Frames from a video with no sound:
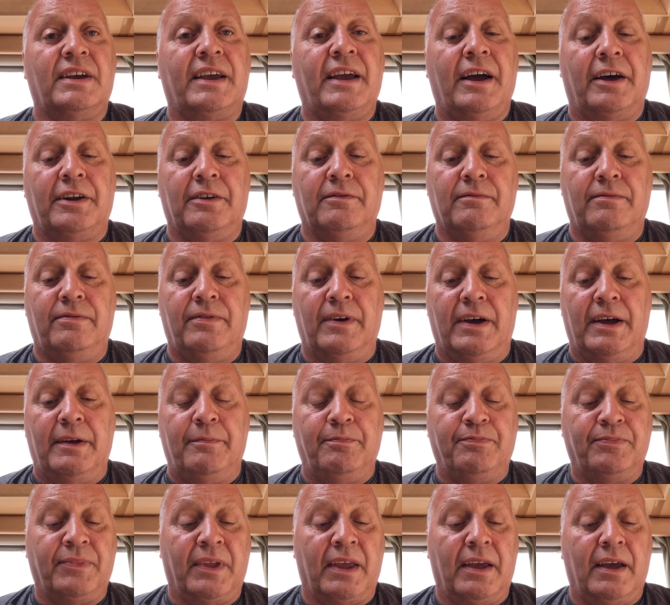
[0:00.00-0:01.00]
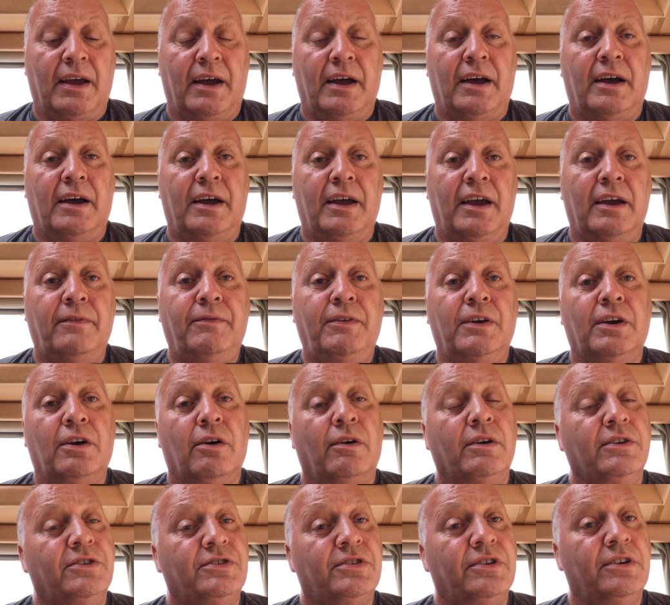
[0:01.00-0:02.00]
a Canon fit. If you're
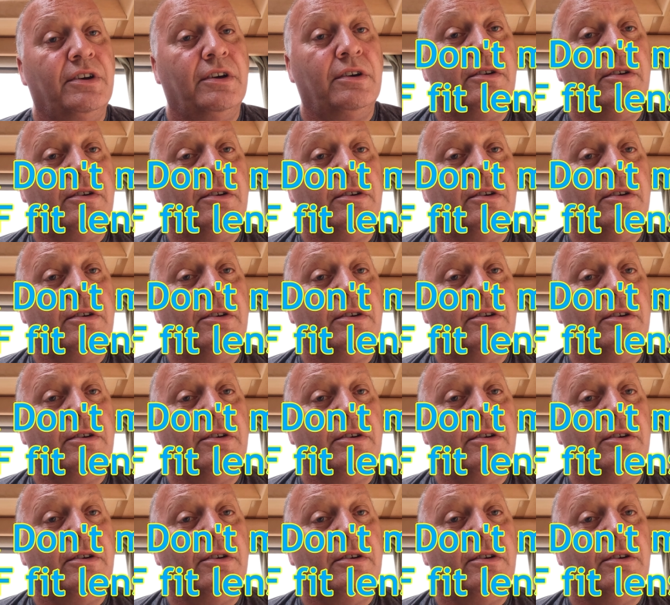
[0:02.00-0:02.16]
going to